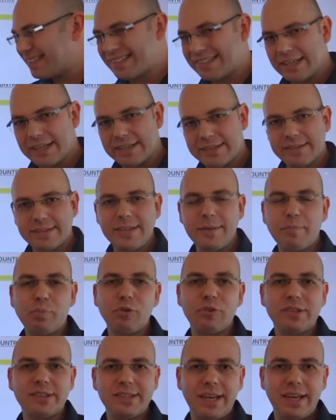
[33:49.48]
Almost
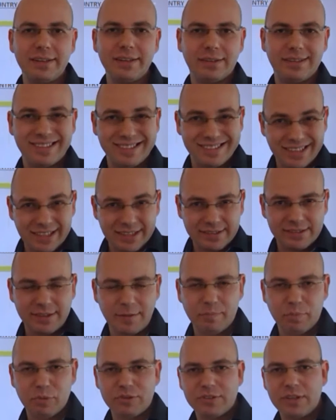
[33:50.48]

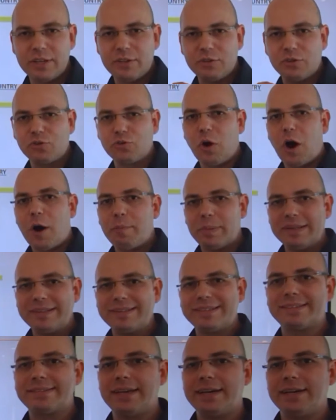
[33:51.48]
60% drop
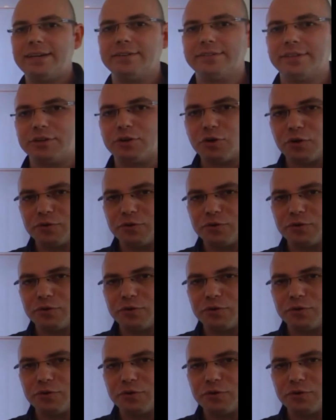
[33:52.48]
in sales